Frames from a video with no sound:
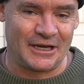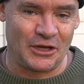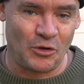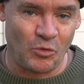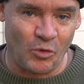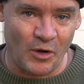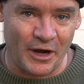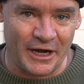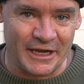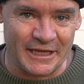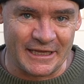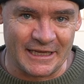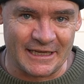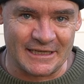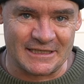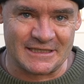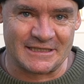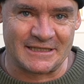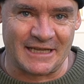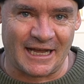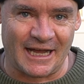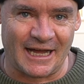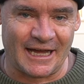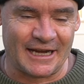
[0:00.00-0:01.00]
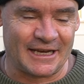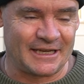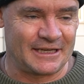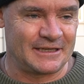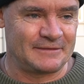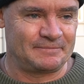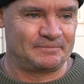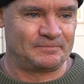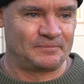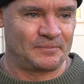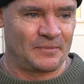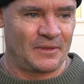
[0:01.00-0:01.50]
and you want to get started,
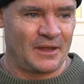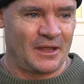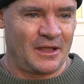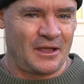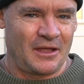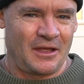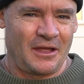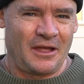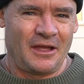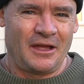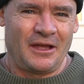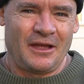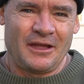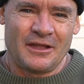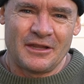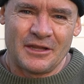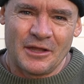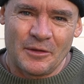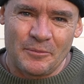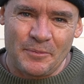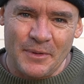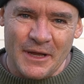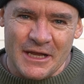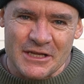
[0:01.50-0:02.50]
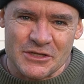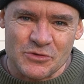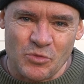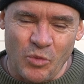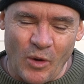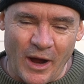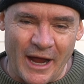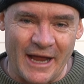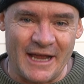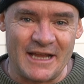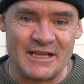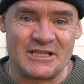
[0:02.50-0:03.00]
the best
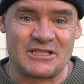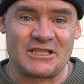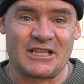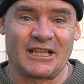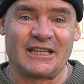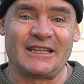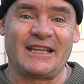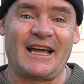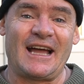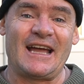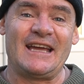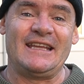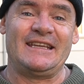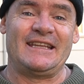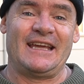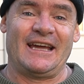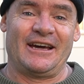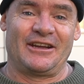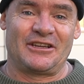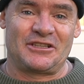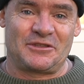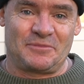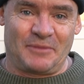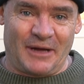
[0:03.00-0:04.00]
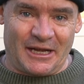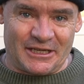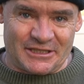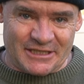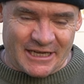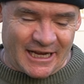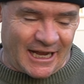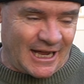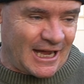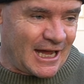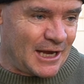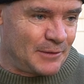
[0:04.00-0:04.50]
way is to lay down as much
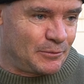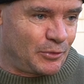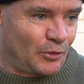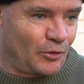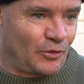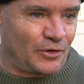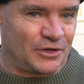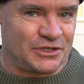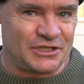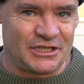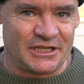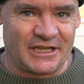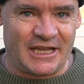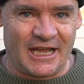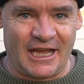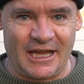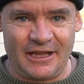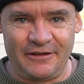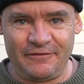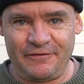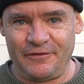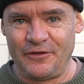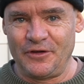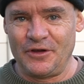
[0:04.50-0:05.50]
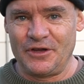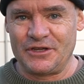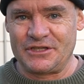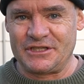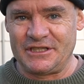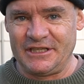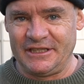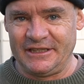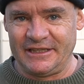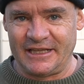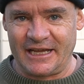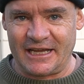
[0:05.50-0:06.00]
cardboard as you can
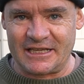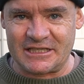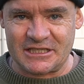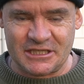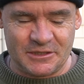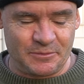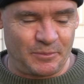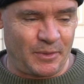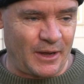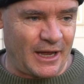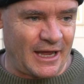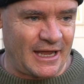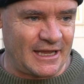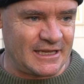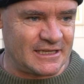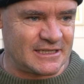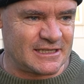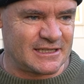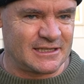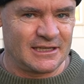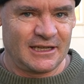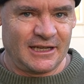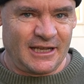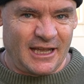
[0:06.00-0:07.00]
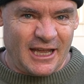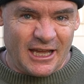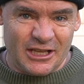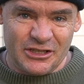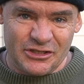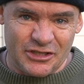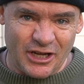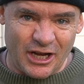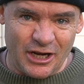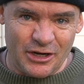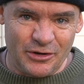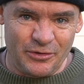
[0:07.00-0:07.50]
first in that space,
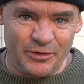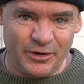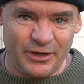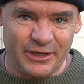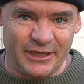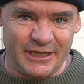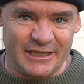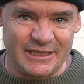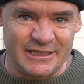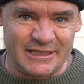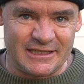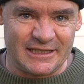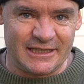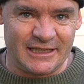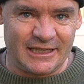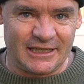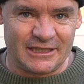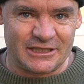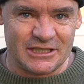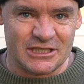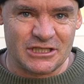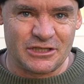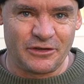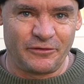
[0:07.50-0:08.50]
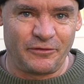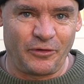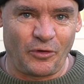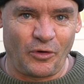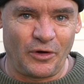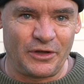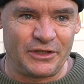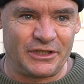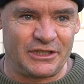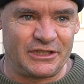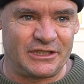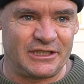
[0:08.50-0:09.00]
and don't really dig, just
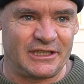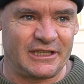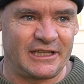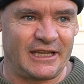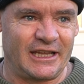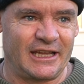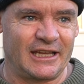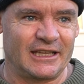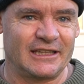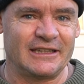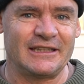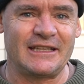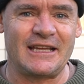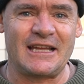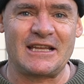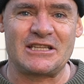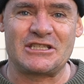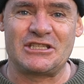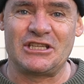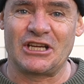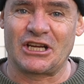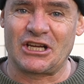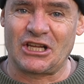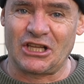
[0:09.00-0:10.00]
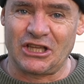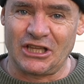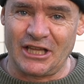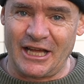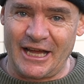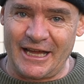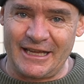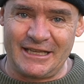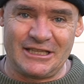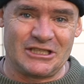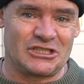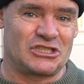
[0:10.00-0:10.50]
avoid the digging, unless your
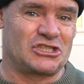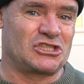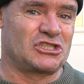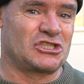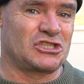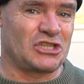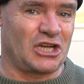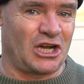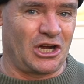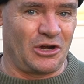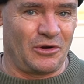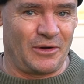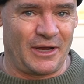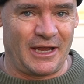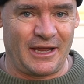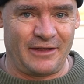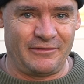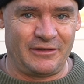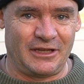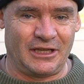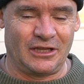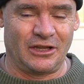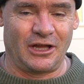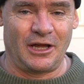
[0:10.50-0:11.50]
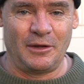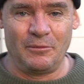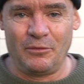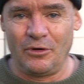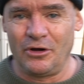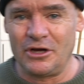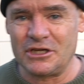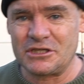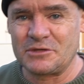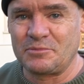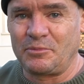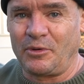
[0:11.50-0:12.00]
clay is so heavy. Like
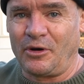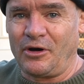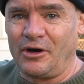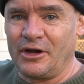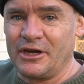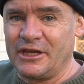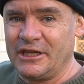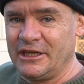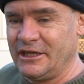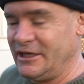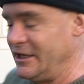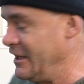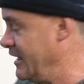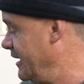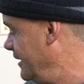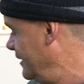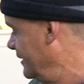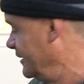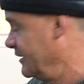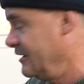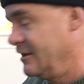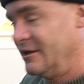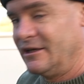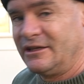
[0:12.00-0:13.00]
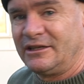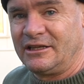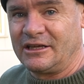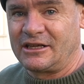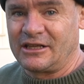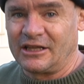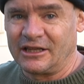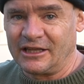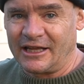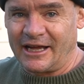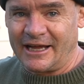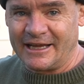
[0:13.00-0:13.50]
my spot here, the
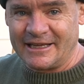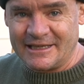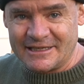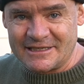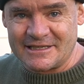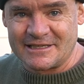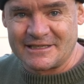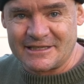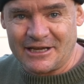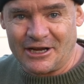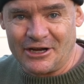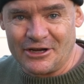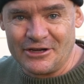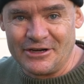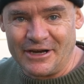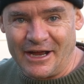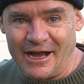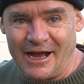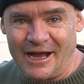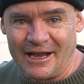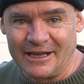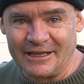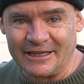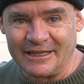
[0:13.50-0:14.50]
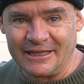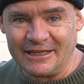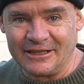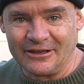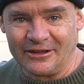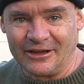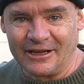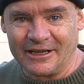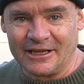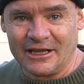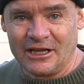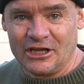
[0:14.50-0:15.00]
clay is so gnarly,
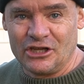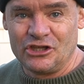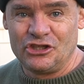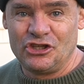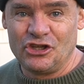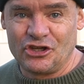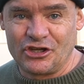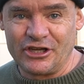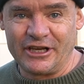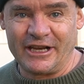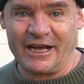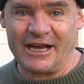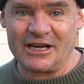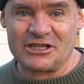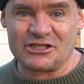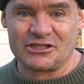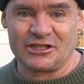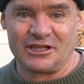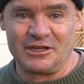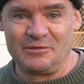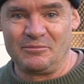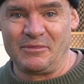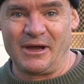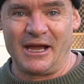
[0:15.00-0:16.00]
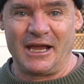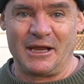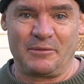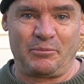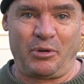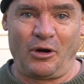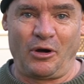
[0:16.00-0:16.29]
like you could actually make